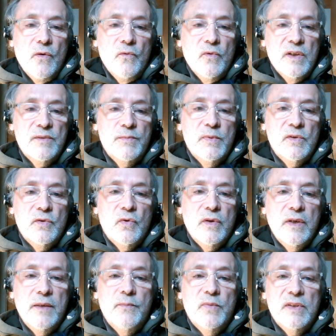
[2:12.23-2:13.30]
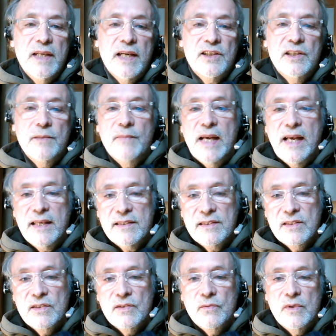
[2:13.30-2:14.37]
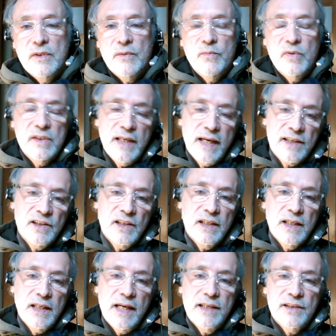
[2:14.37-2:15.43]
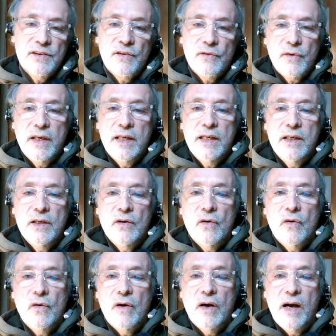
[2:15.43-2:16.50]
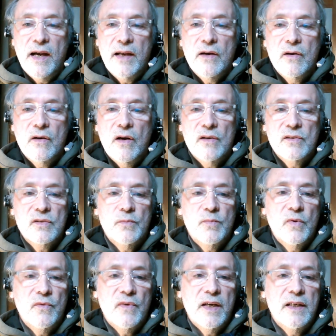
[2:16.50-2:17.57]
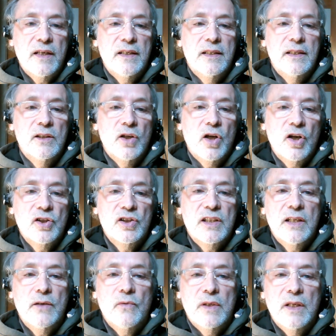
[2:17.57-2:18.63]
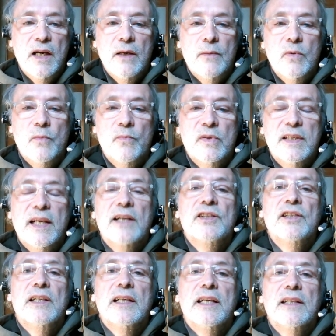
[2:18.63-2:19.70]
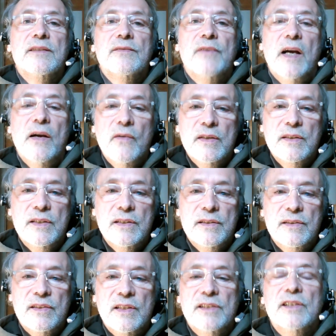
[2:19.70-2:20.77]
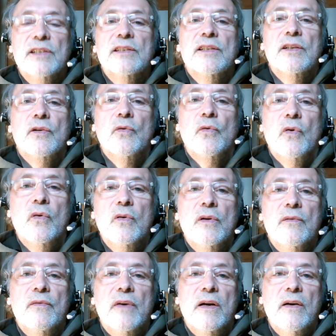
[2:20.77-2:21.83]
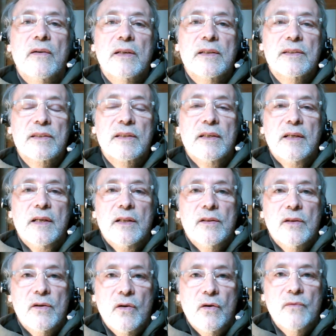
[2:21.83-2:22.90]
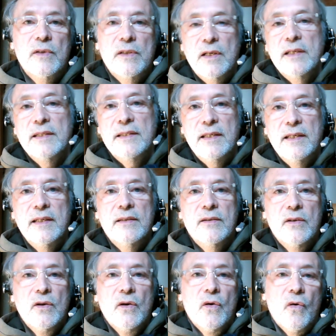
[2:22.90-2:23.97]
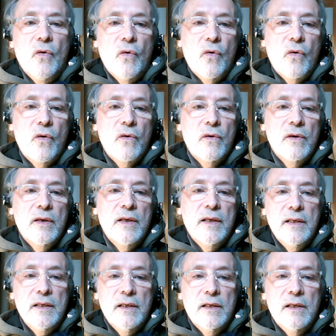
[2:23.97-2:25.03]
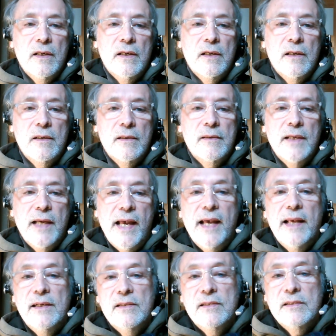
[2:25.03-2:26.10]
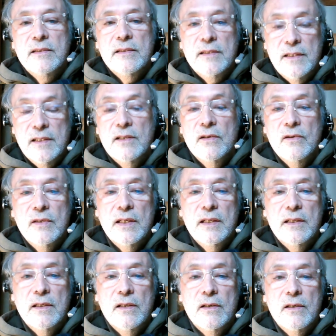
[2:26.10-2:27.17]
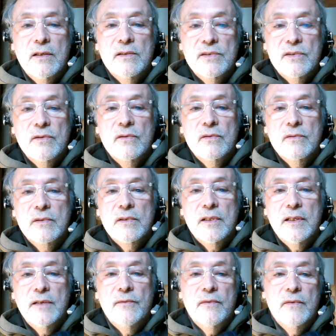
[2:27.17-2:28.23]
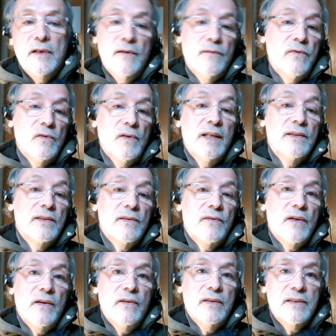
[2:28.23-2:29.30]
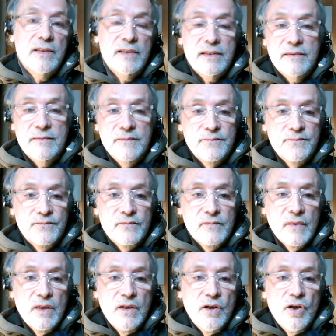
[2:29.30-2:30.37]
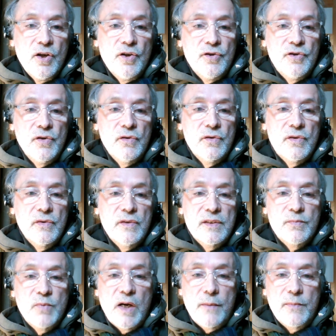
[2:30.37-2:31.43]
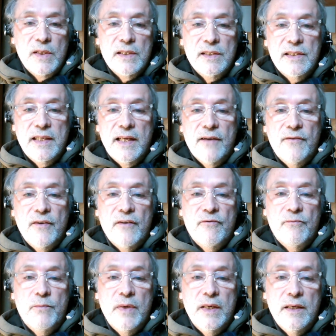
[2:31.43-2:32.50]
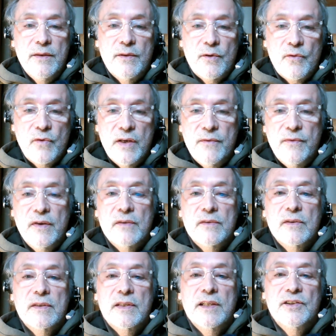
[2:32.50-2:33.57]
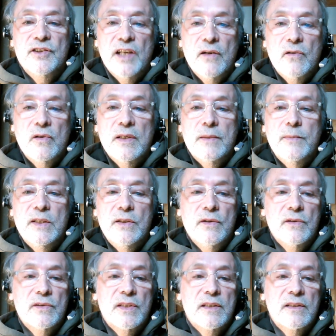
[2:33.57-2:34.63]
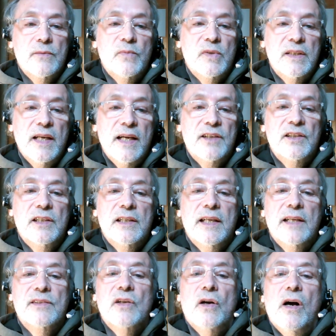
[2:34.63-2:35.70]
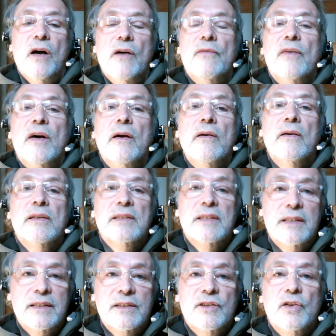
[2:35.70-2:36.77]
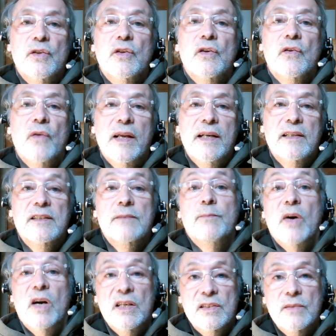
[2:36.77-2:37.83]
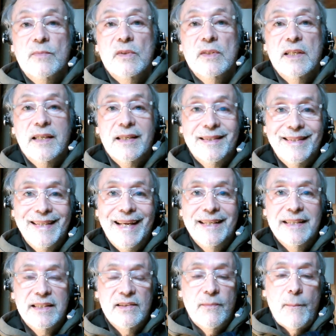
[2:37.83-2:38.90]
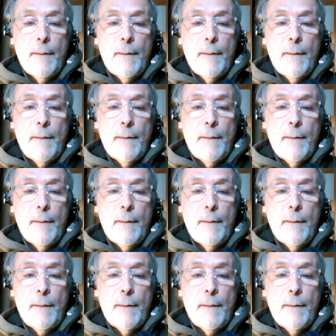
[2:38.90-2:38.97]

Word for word: Respiratory protection masks with a protection class three or higher also provide largely reliable protection against viruses such as the coronavirus, the COVID nineteen, or uh, and including also in influenza viruses. Due to its properties, the F F P three filter can generally be used as a protection against all viruses to the greatest possible extent.